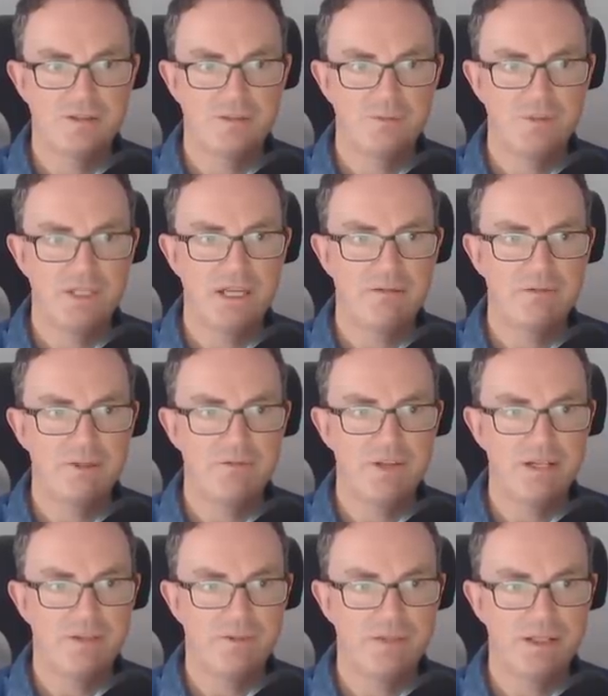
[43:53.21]
Can we get rid of
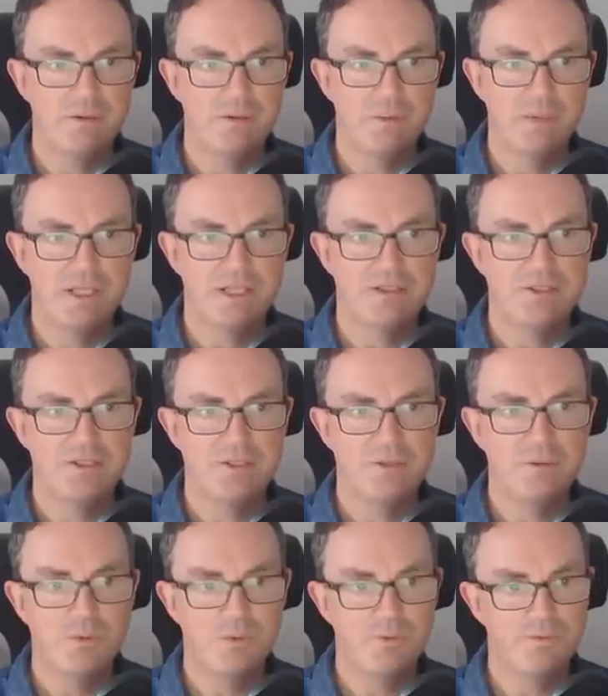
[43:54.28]
anything? We get a
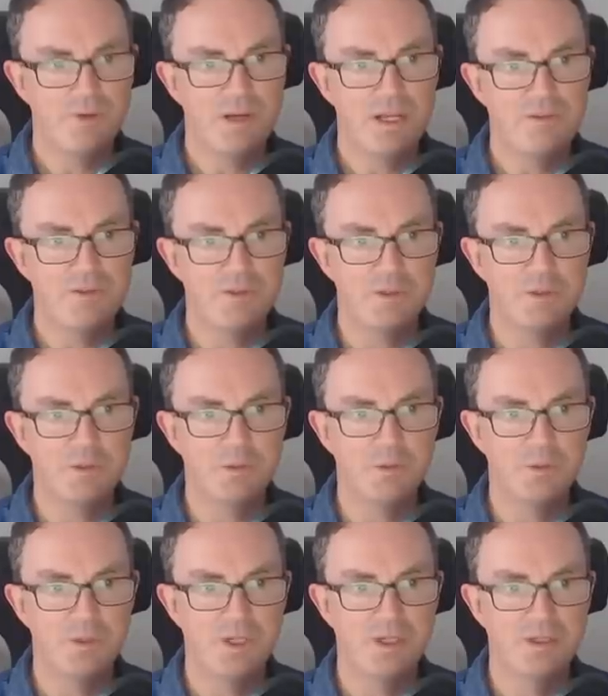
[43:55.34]
2 or a 5 in the
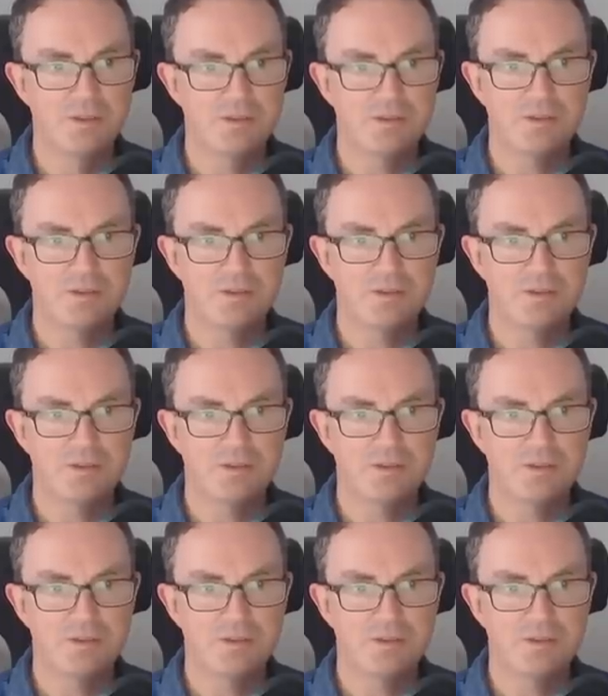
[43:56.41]
corner.